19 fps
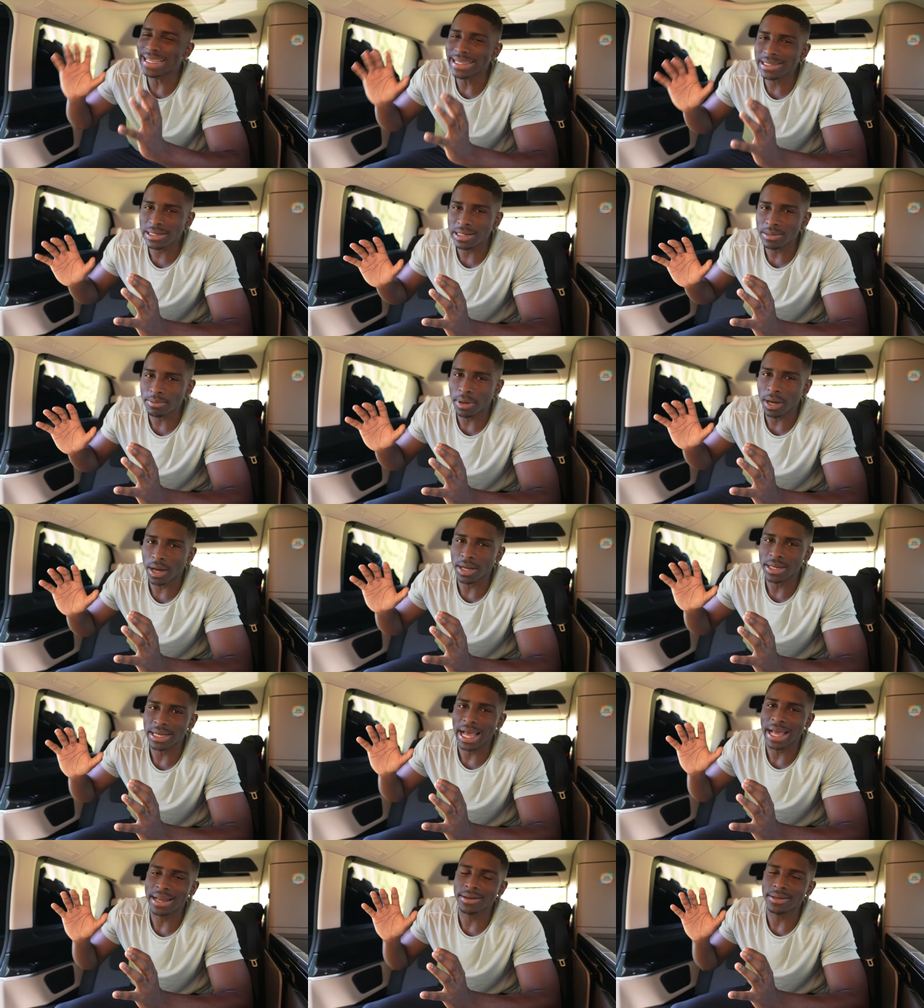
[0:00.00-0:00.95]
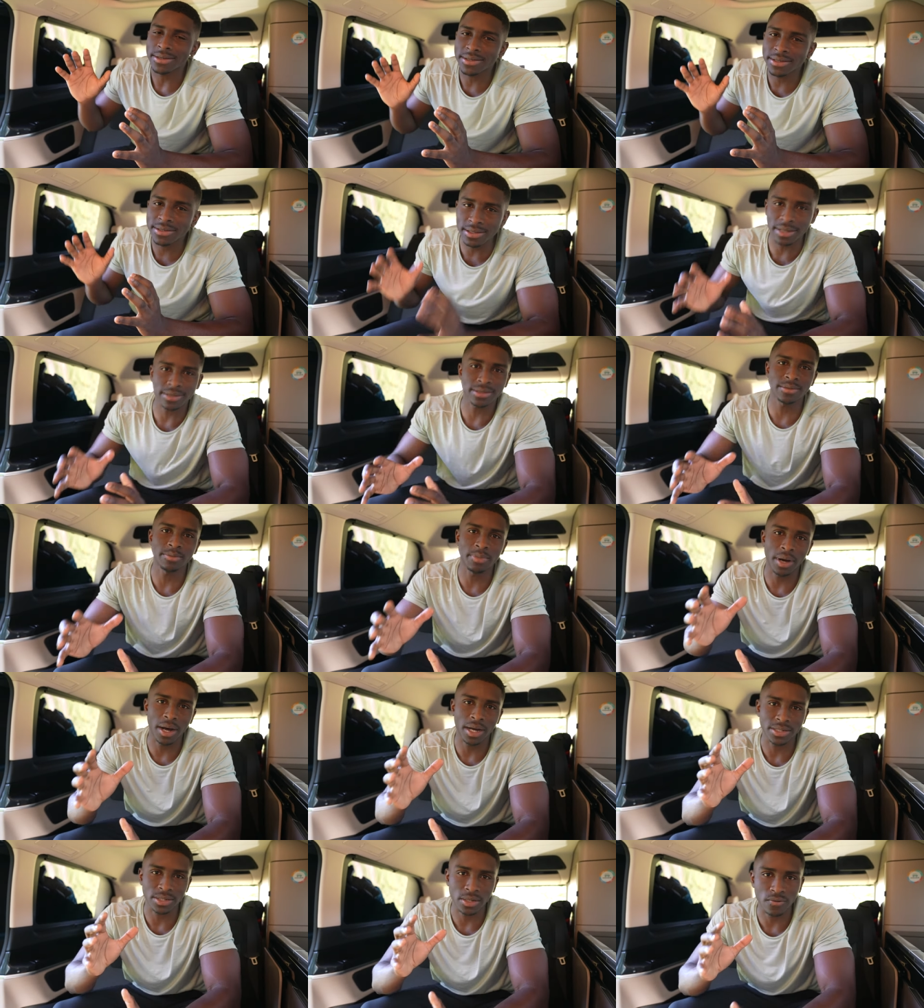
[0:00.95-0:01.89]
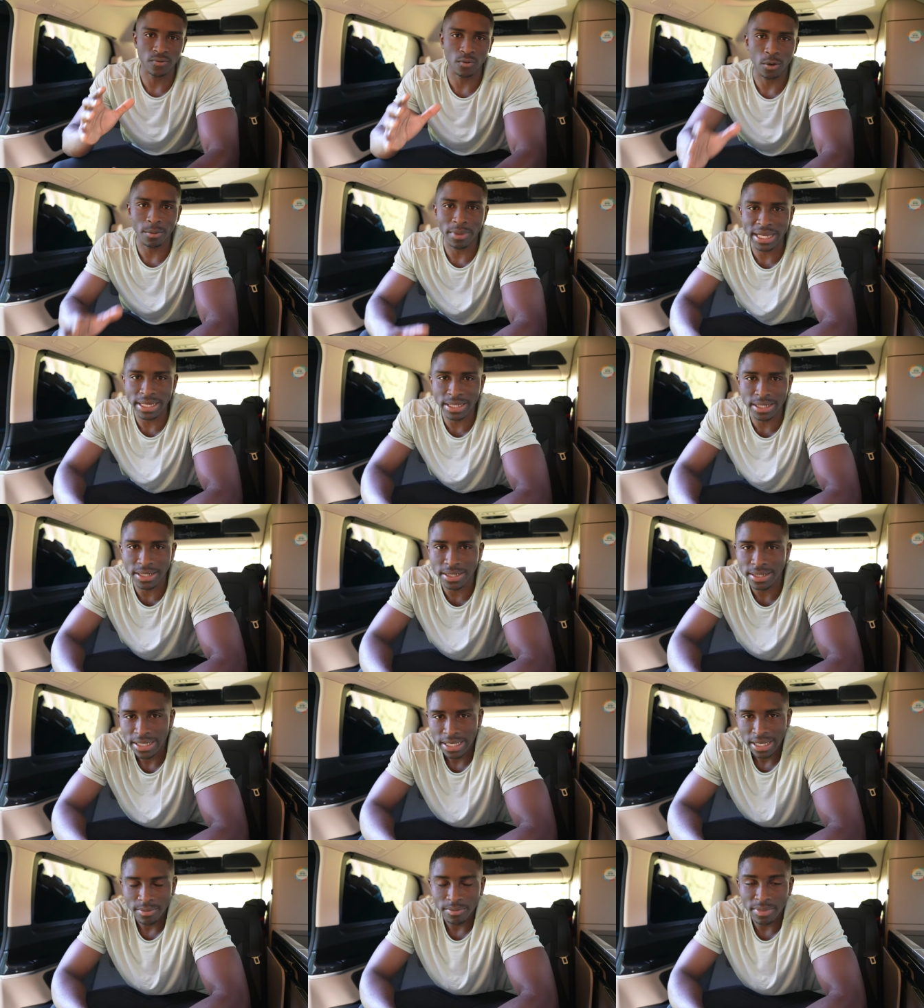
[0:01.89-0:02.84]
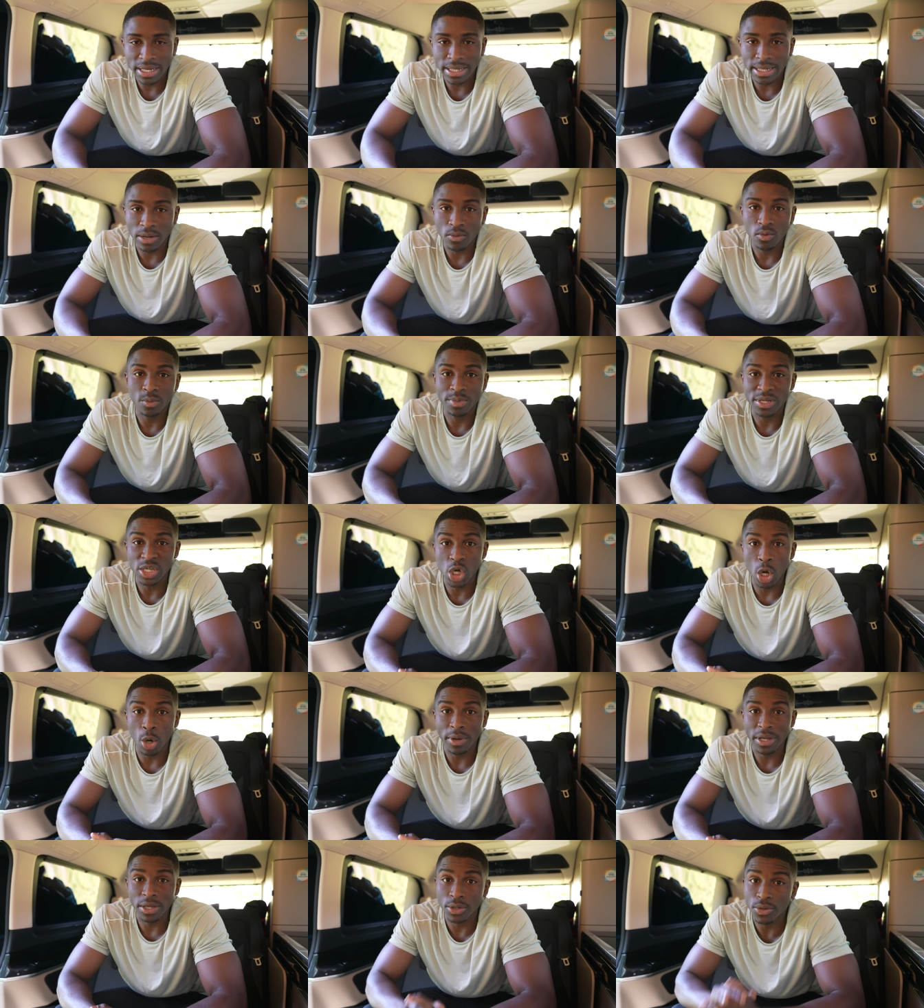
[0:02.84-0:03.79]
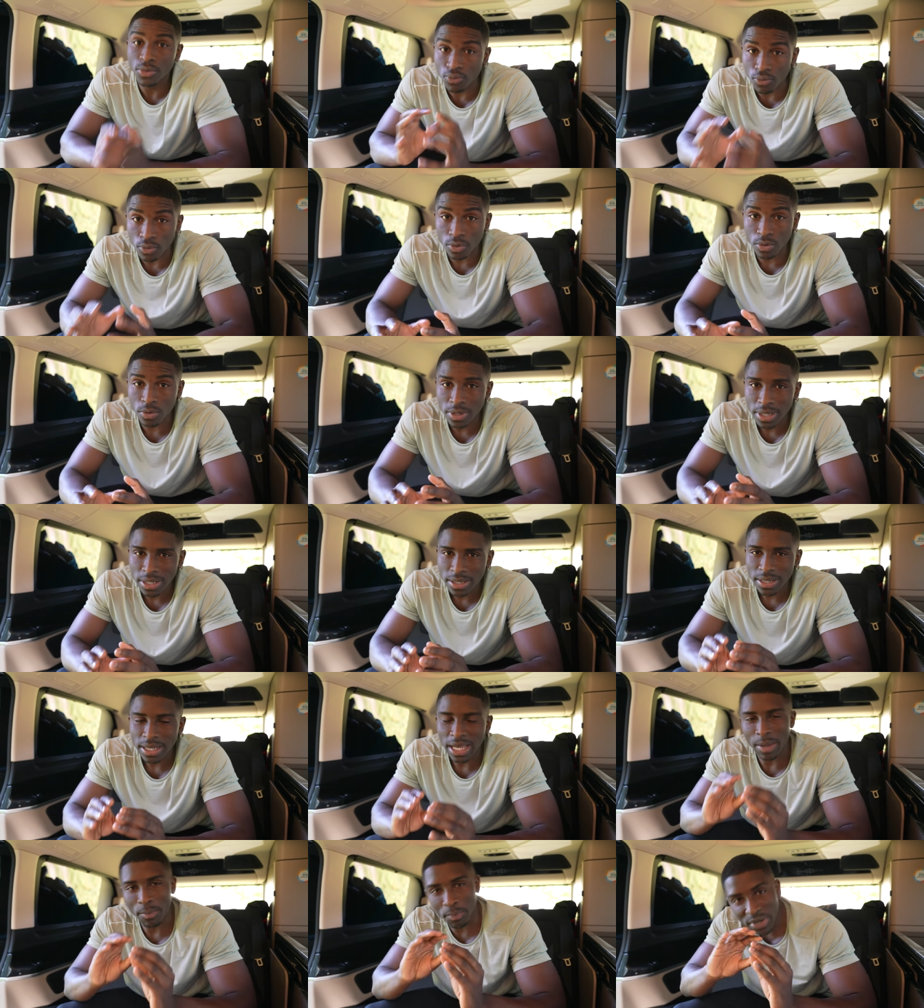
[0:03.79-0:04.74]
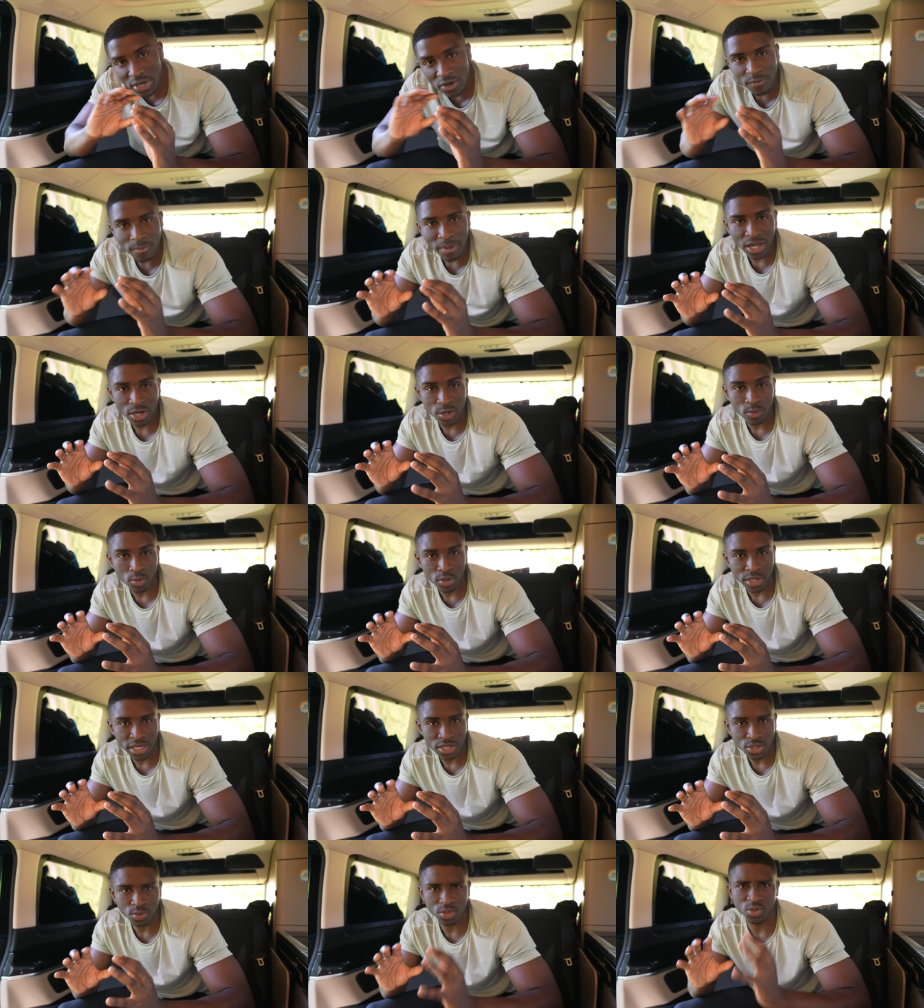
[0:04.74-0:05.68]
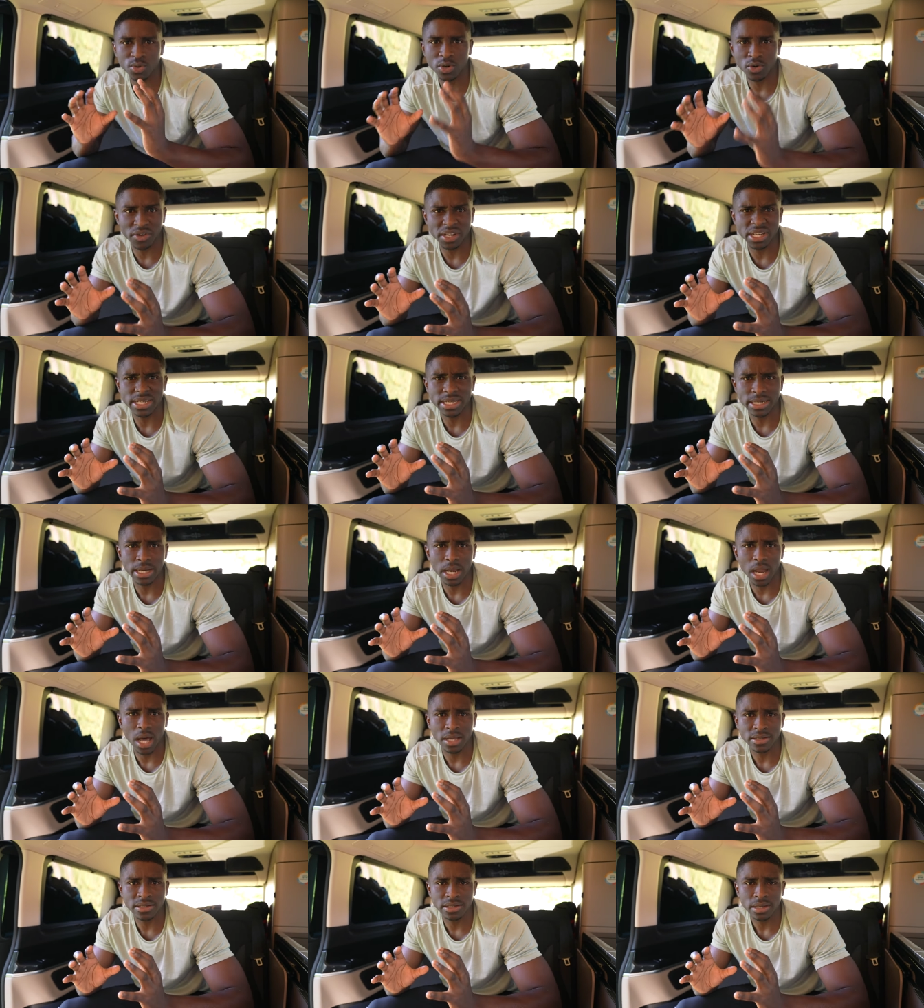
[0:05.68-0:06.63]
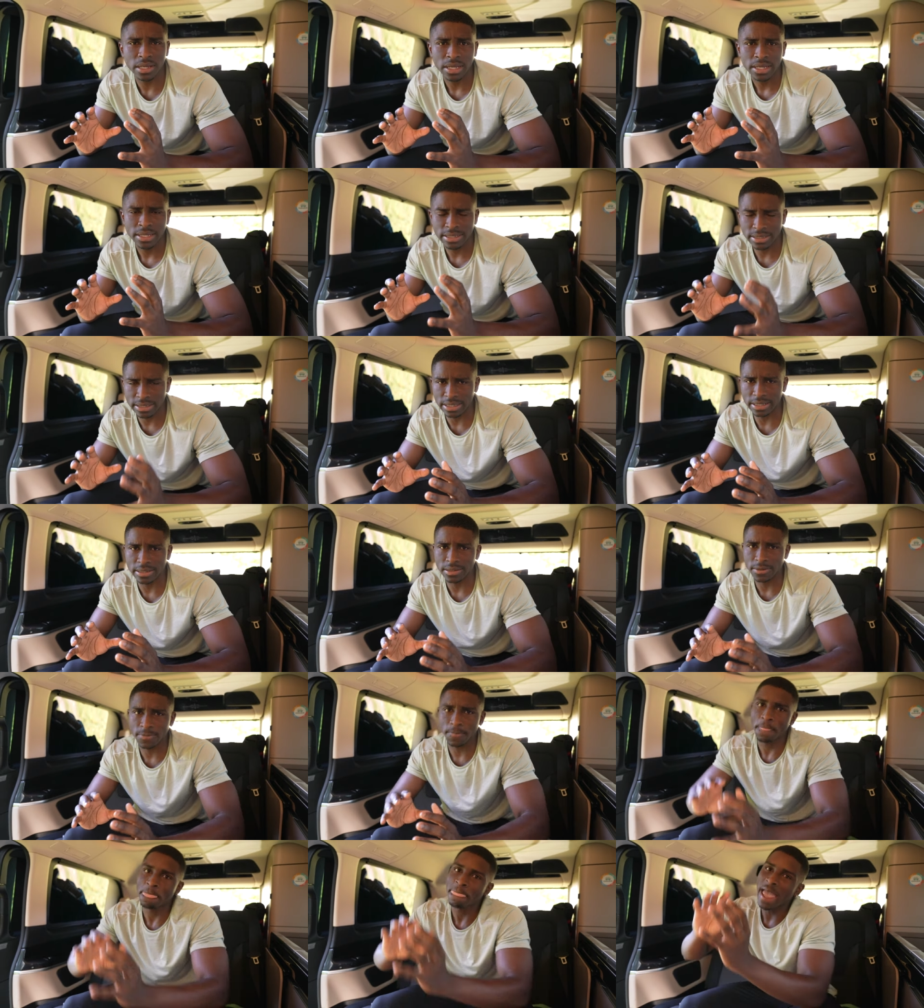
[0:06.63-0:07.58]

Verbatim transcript: eastern part and the southern part of Romania, meaning that we'll be going through a bit of Maramureș, which we already did last season,